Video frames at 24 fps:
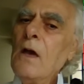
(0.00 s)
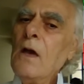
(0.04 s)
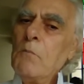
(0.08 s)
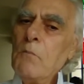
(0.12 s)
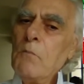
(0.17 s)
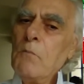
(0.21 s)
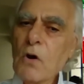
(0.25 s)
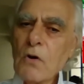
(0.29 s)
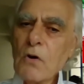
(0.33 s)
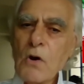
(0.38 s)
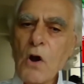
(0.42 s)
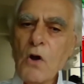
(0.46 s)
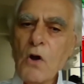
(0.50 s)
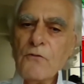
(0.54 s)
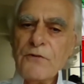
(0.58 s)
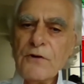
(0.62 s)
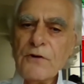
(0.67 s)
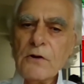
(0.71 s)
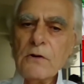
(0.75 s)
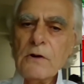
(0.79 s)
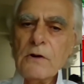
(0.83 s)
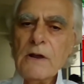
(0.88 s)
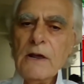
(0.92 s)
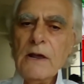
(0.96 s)

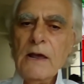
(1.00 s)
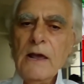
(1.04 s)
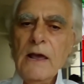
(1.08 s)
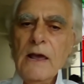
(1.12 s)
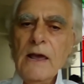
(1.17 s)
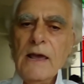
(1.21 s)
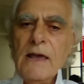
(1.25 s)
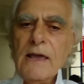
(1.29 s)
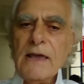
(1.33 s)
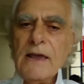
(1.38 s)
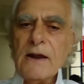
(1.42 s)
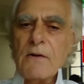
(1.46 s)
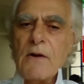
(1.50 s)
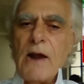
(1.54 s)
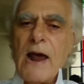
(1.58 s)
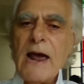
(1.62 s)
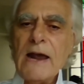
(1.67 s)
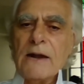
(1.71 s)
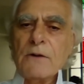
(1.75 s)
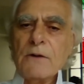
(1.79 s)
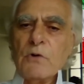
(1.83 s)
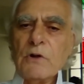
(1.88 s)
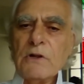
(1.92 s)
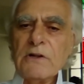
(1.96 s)
Moreover,
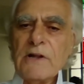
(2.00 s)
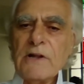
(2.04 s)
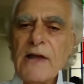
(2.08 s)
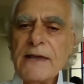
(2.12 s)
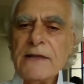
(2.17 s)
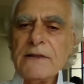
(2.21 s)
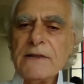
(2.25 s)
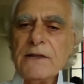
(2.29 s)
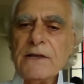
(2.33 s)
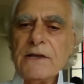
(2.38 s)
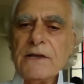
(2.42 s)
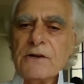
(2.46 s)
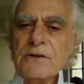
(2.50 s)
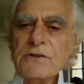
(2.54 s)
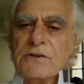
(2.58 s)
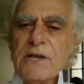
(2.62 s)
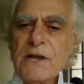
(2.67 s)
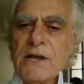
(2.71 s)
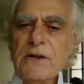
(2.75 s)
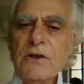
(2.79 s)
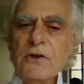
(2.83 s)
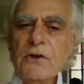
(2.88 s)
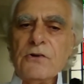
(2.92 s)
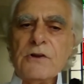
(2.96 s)
Iran will likely
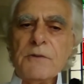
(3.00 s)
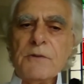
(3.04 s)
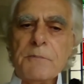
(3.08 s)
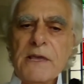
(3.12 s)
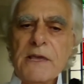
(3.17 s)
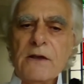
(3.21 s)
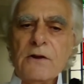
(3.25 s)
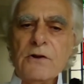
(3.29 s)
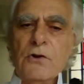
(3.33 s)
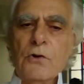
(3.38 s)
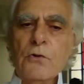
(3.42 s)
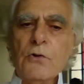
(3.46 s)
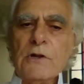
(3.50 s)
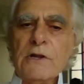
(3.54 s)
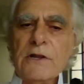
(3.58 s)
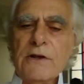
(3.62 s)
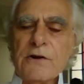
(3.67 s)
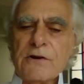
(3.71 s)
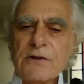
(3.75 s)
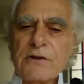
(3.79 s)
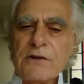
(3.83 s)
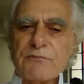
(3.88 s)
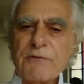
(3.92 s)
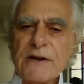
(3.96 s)
continue to be a
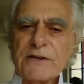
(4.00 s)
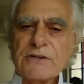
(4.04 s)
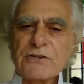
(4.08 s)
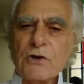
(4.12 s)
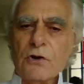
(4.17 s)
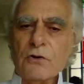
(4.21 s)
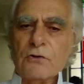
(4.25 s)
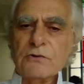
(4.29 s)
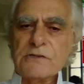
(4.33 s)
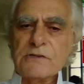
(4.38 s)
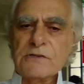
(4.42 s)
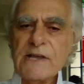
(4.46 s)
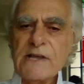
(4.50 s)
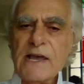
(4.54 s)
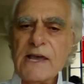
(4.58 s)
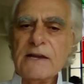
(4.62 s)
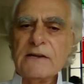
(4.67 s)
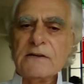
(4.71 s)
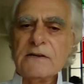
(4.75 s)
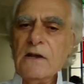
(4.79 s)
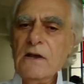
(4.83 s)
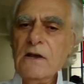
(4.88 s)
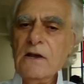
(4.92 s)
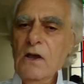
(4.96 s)
nuclear threshold
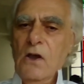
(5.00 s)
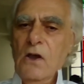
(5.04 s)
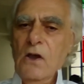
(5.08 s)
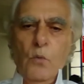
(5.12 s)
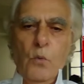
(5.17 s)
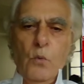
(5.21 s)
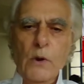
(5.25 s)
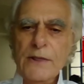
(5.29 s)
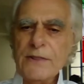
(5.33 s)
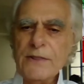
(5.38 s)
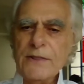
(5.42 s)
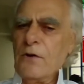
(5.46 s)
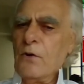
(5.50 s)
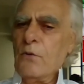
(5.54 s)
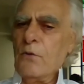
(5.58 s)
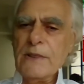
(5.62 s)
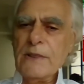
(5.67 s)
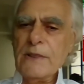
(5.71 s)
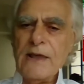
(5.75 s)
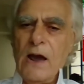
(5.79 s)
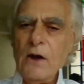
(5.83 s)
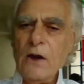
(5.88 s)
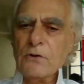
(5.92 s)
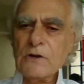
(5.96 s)
state with or
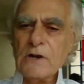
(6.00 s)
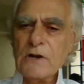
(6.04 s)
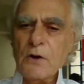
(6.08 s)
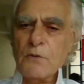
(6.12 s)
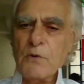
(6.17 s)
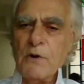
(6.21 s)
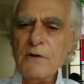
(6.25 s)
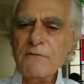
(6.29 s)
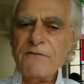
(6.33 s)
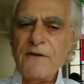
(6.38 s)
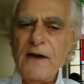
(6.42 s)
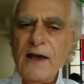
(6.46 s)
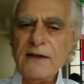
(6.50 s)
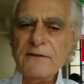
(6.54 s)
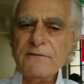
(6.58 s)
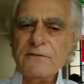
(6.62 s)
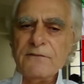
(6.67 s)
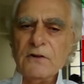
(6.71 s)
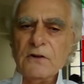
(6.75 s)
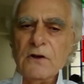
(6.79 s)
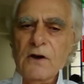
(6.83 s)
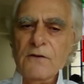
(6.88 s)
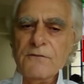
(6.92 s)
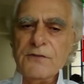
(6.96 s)
without a
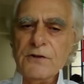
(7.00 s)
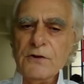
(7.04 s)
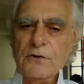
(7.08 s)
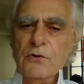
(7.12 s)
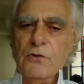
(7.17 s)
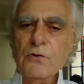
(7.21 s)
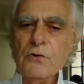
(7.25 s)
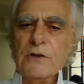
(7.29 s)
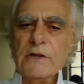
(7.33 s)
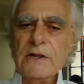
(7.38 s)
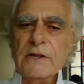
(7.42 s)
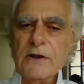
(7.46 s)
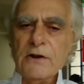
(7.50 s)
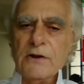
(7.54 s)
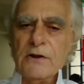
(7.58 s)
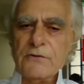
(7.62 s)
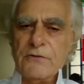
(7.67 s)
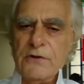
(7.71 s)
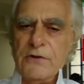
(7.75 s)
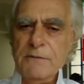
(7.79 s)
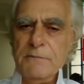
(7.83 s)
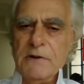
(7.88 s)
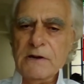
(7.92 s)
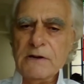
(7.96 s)
revival of the nuclear
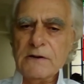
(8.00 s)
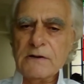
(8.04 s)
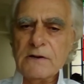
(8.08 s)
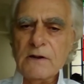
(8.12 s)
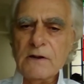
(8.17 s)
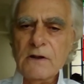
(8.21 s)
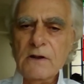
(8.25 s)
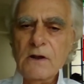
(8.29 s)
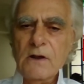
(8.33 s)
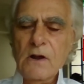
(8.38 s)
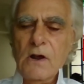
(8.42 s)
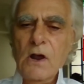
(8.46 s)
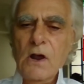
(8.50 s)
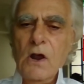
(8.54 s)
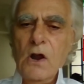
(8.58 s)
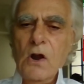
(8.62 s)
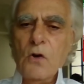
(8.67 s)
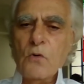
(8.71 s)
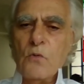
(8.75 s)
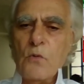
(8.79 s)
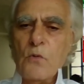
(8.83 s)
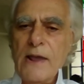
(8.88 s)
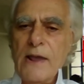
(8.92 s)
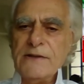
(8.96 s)
agreement,
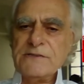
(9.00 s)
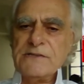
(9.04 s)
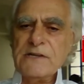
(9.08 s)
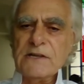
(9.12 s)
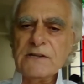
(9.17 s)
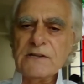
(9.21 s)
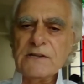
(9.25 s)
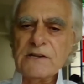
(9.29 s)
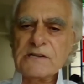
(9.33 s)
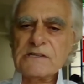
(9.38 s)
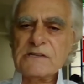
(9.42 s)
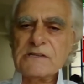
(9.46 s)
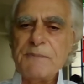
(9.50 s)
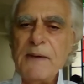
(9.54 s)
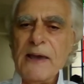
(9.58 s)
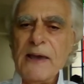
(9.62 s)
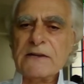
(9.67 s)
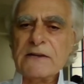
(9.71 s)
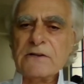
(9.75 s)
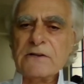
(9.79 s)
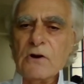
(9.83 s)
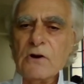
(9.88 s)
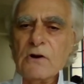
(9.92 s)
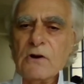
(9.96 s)
raising the
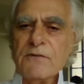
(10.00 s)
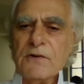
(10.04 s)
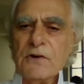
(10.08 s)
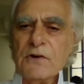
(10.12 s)
specter of a